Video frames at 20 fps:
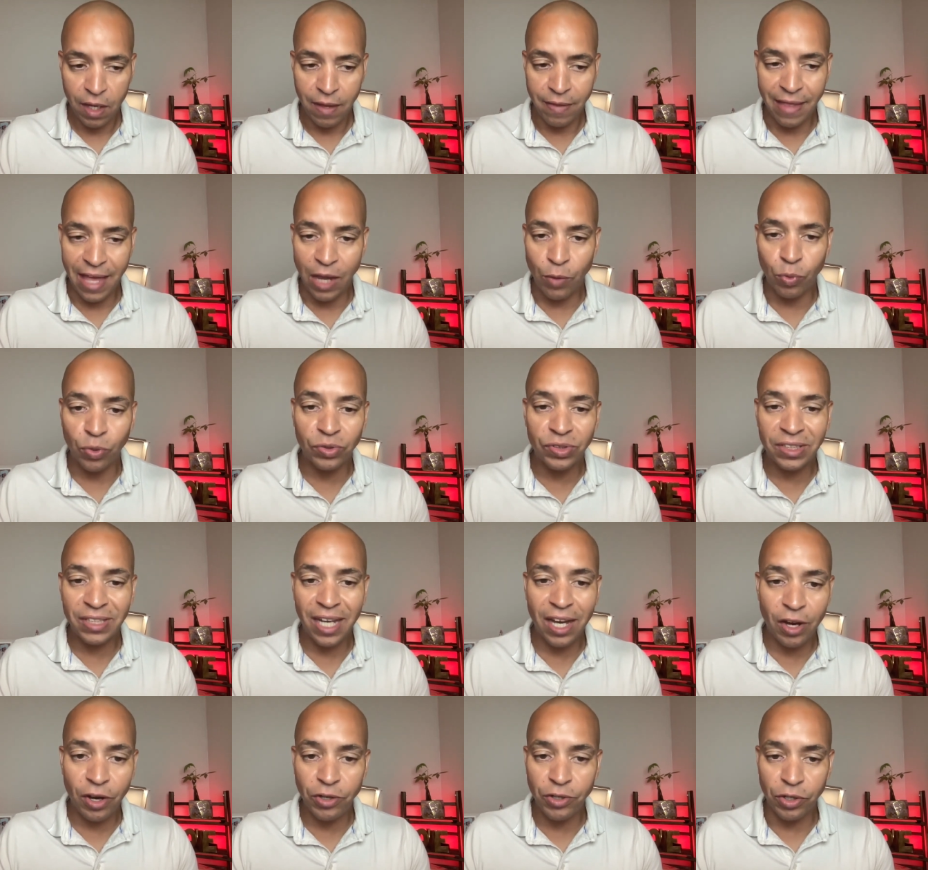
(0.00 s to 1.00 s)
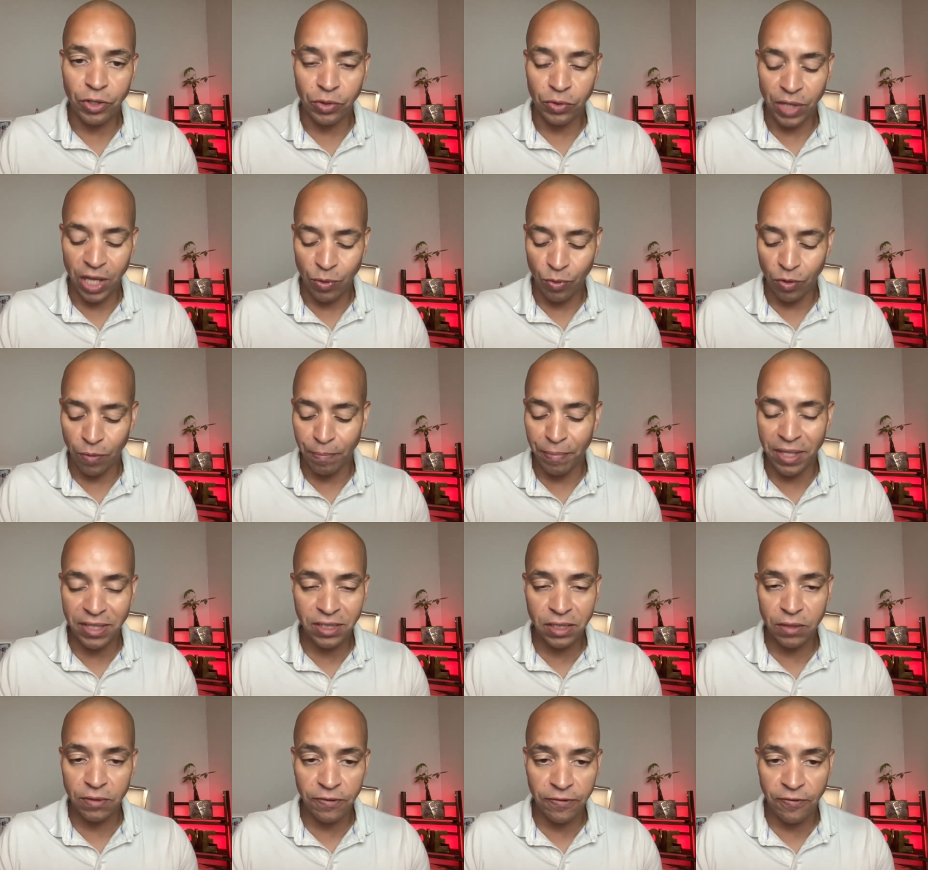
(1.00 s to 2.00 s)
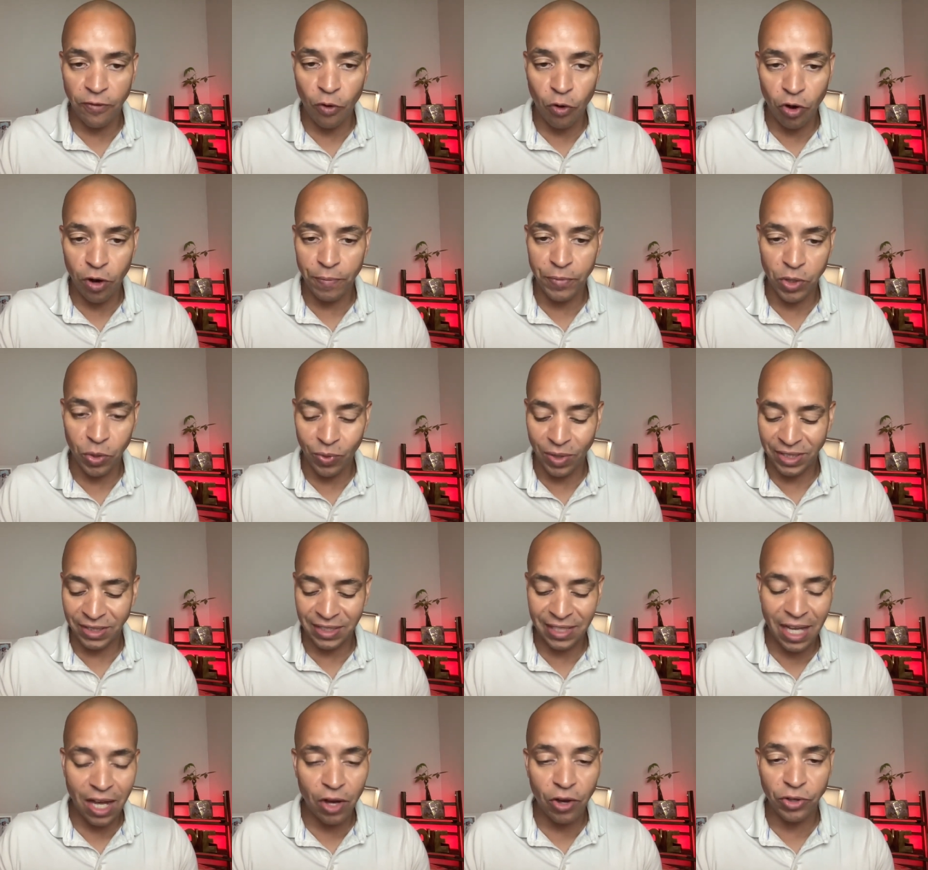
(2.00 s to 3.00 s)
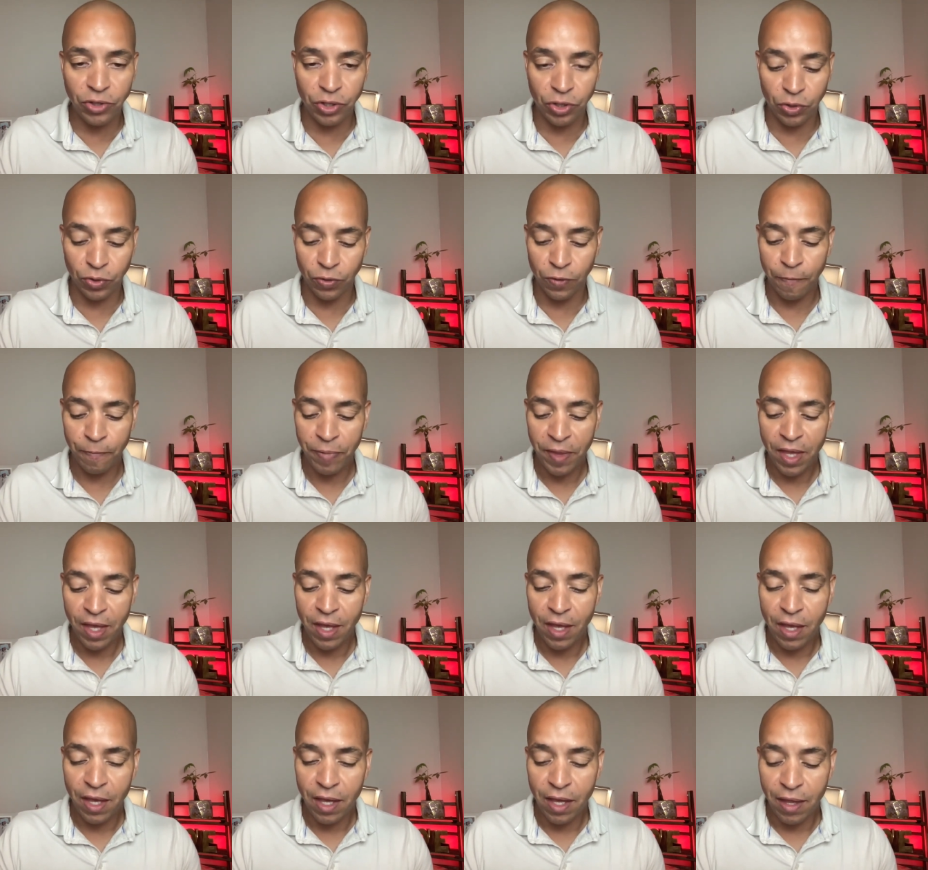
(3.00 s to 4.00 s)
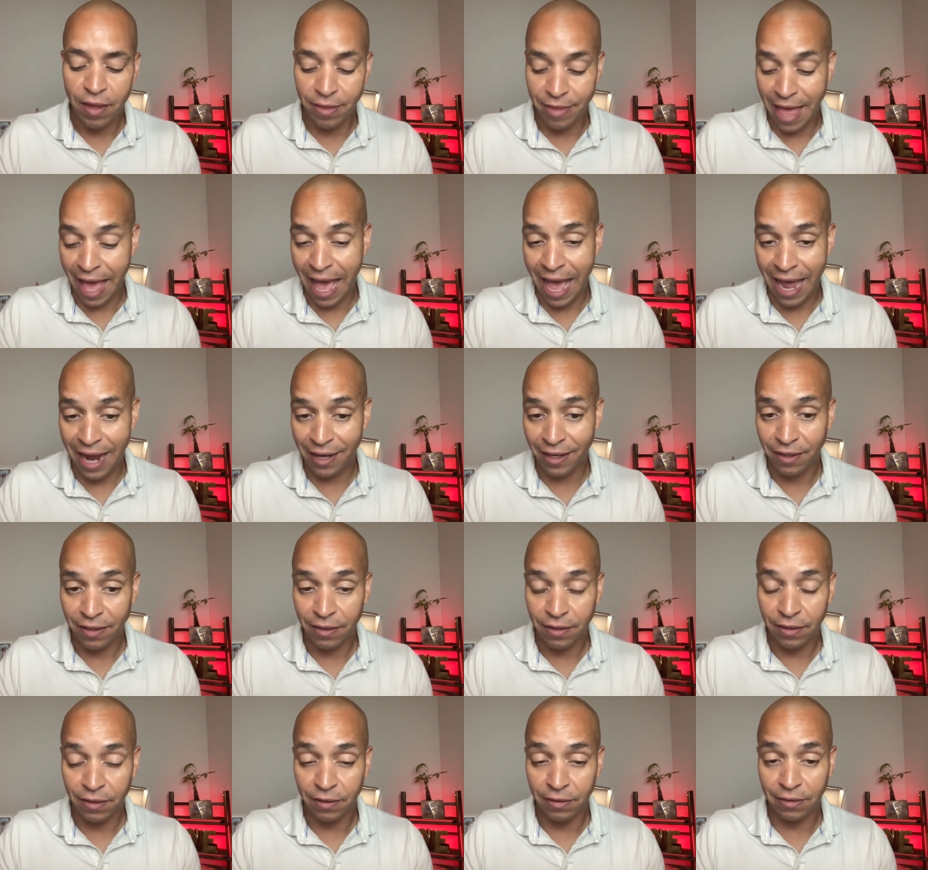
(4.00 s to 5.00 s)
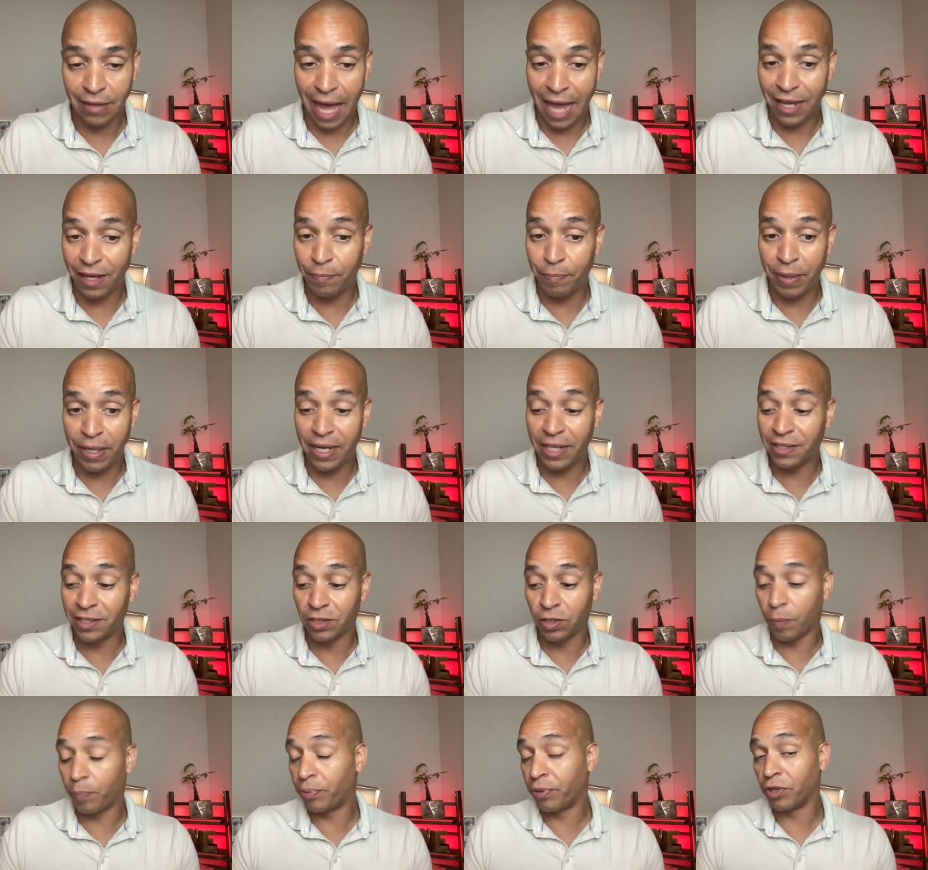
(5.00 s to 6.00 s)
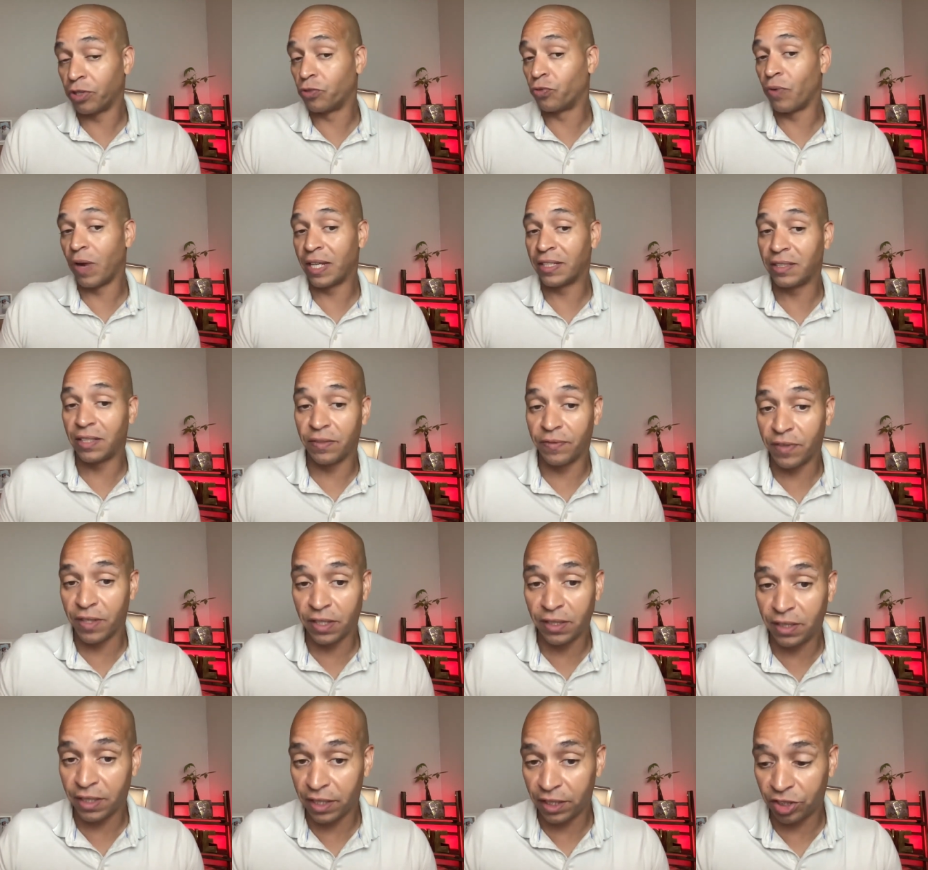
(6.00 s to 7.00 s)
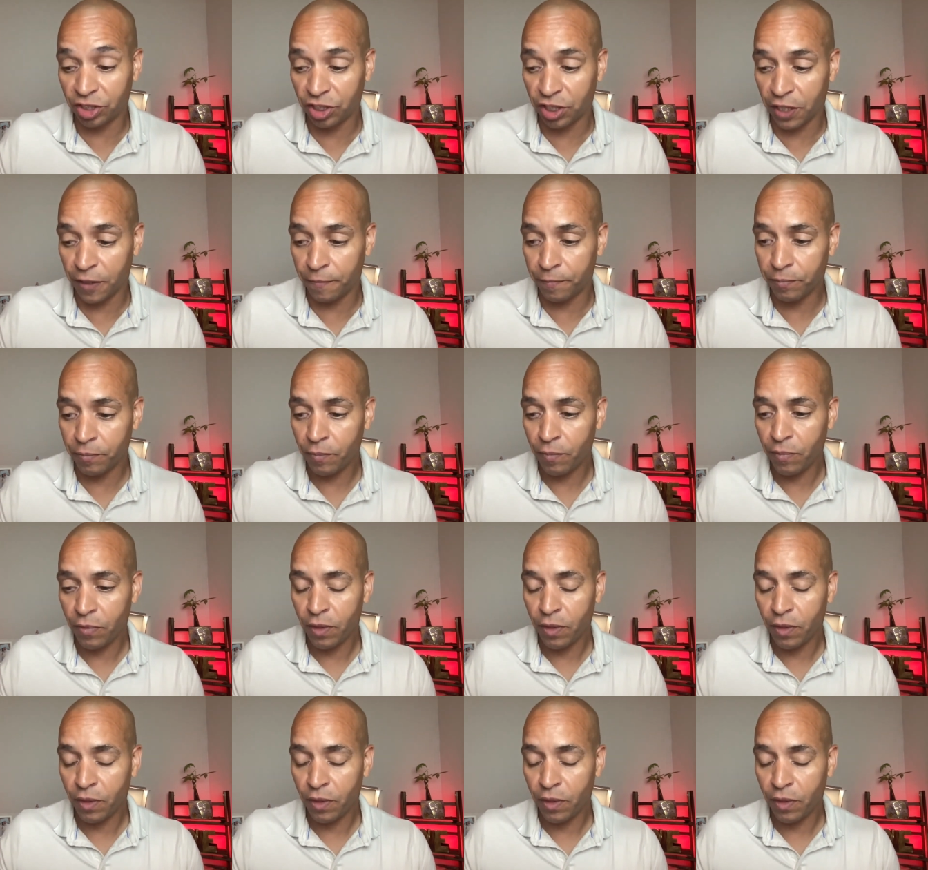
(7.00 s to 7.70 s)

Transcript: they will tell you, they will misinform you and tell you that diabetes is a progressive condition,